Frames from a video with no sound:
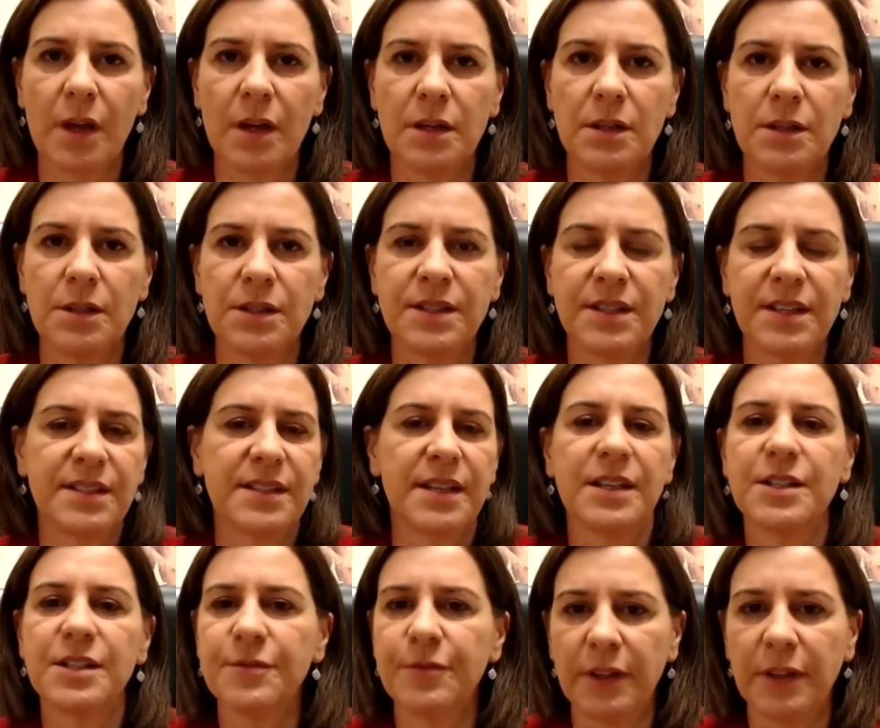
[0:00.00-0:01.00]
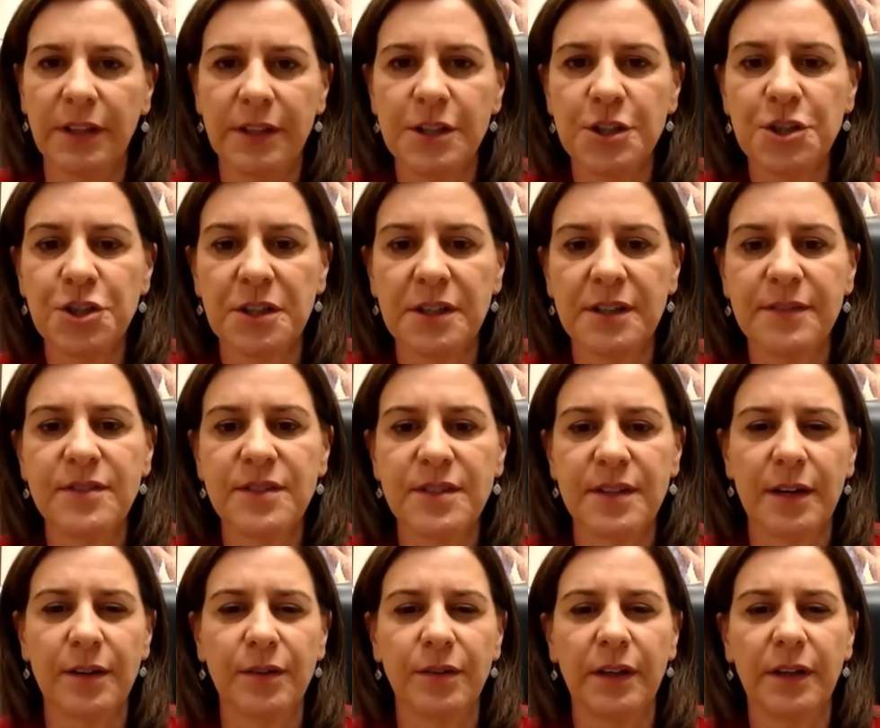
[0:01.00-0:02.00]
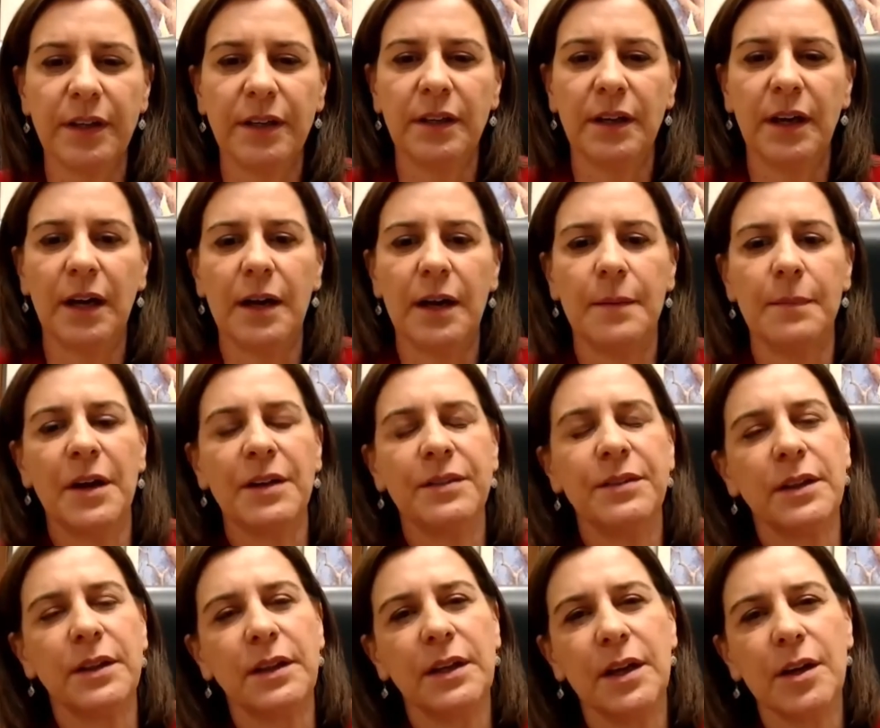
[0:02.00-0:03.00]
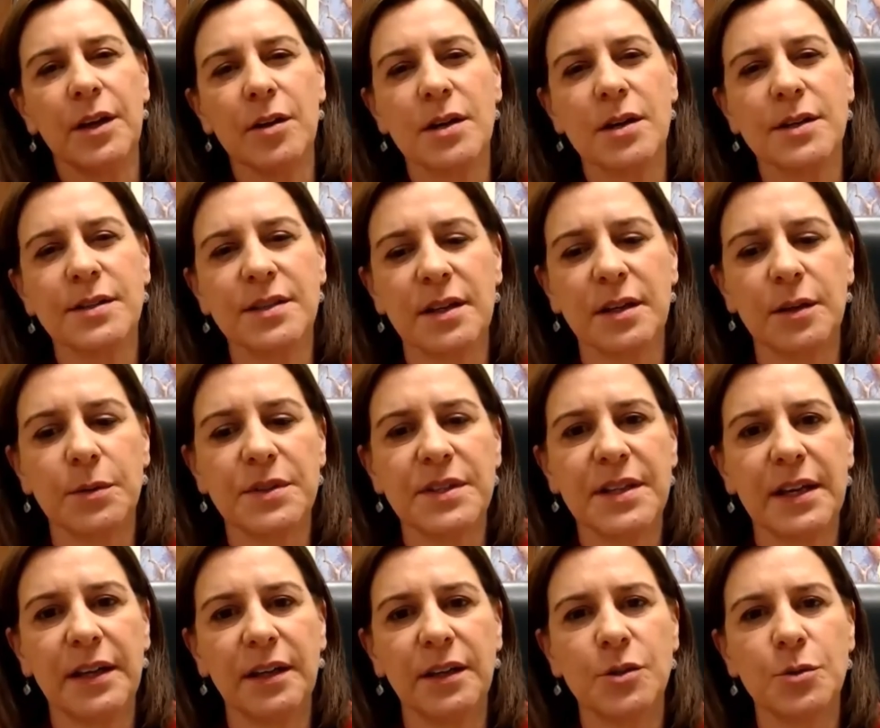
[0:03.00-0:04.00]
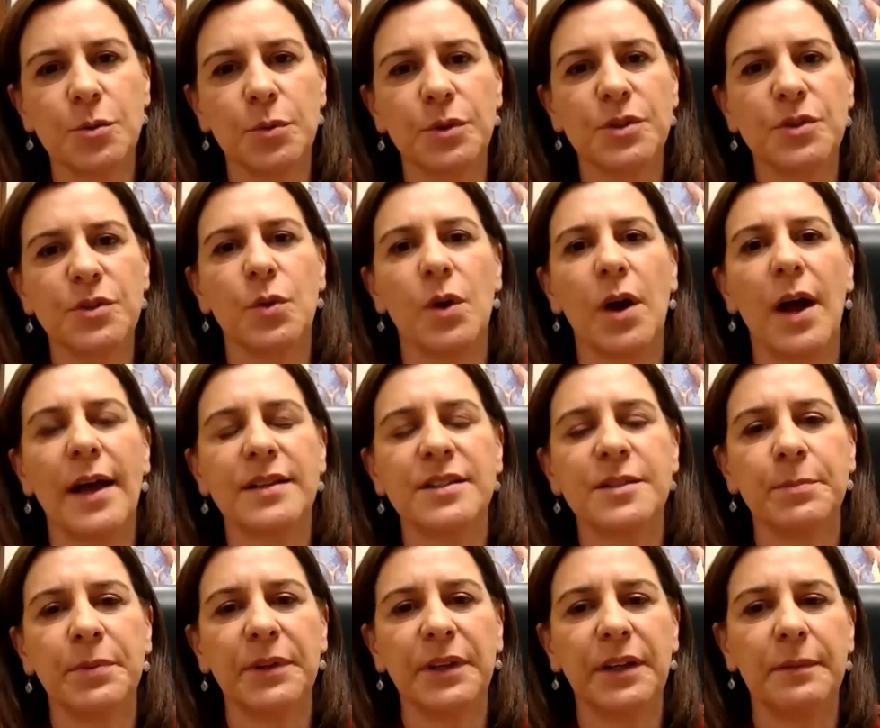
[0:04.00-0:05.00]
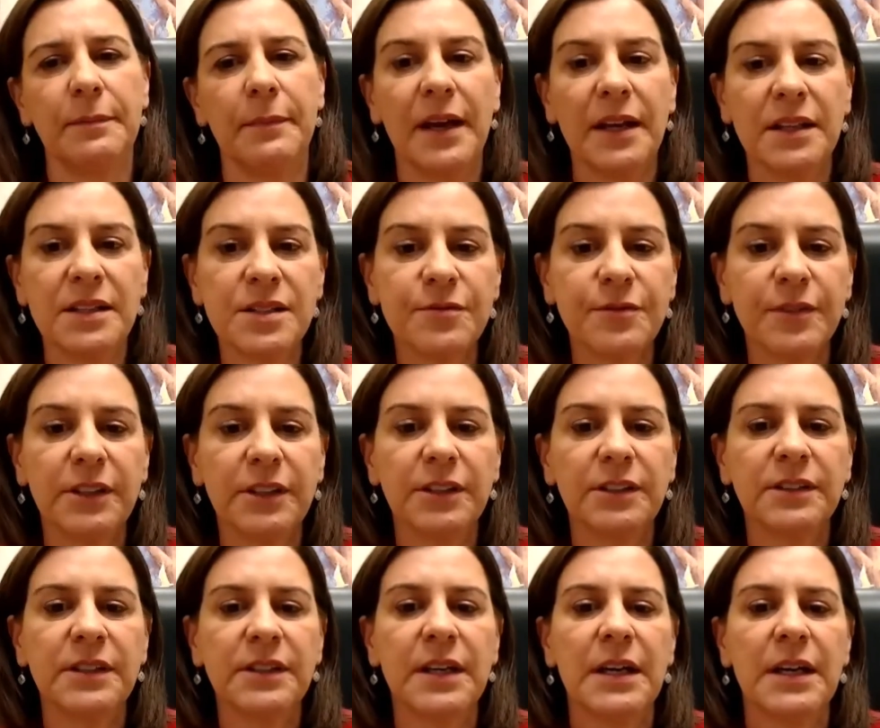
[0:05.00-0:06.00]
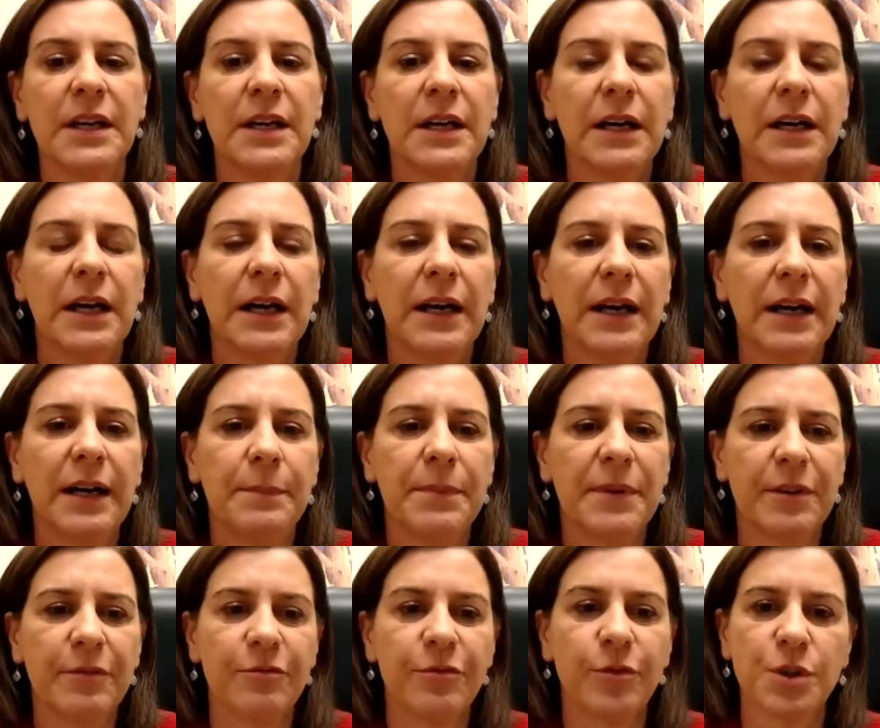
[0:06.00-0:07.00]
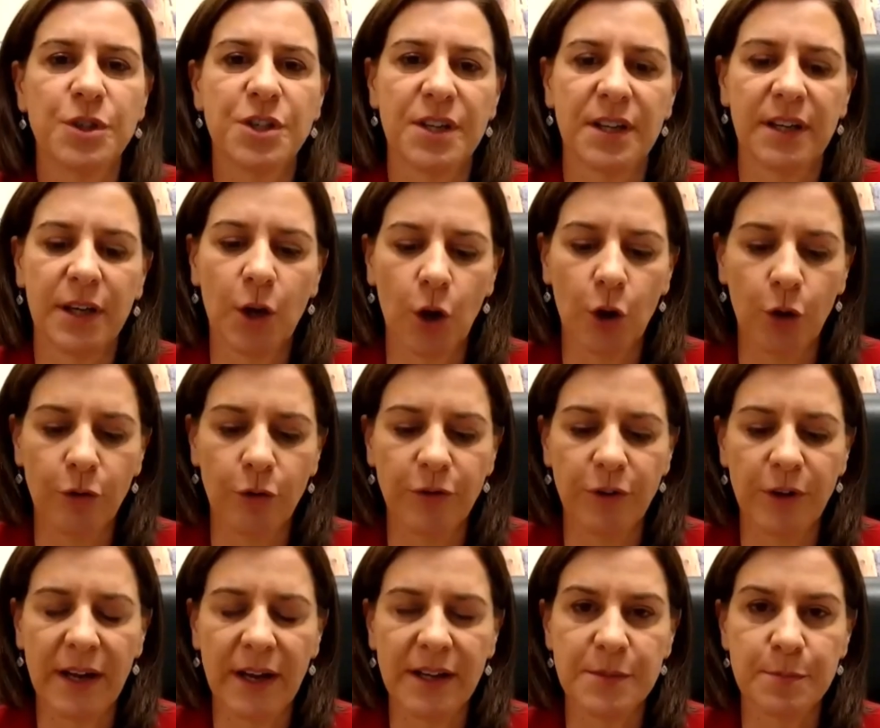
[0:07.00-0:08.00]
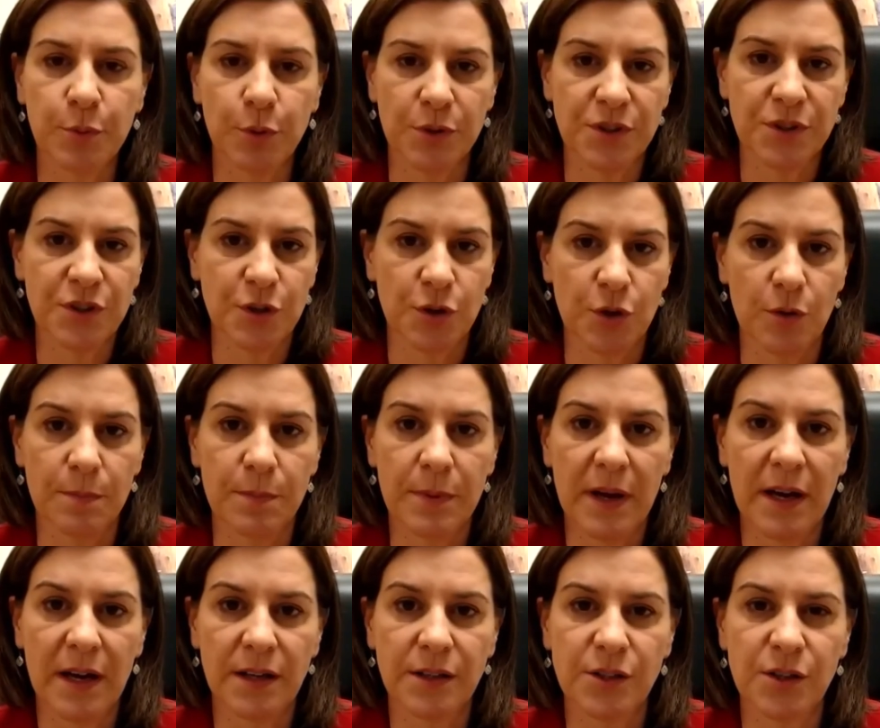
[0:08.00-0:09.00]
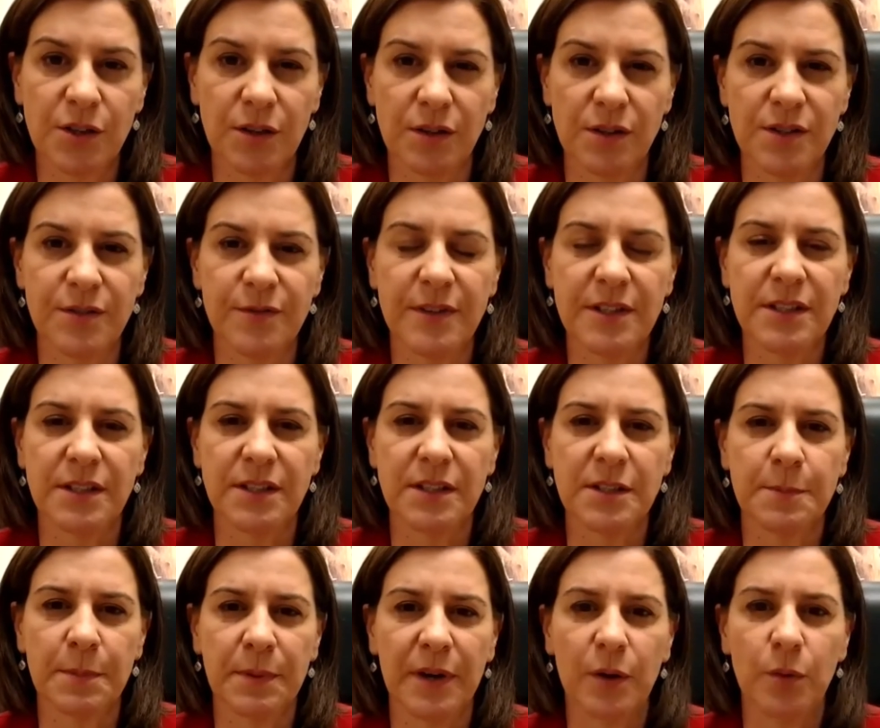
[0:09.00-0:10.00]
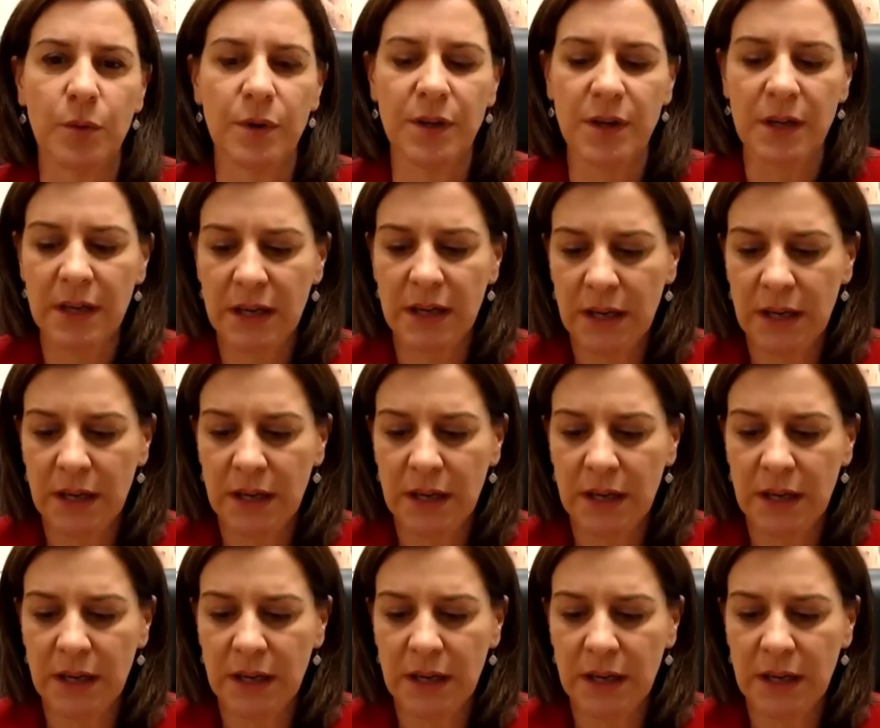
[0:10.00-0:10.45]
successful initiatives that are in, I think the areas that I was heading towards were Aspley and Mansfield, but unfortunately COVID has put a stop to those visits, but I would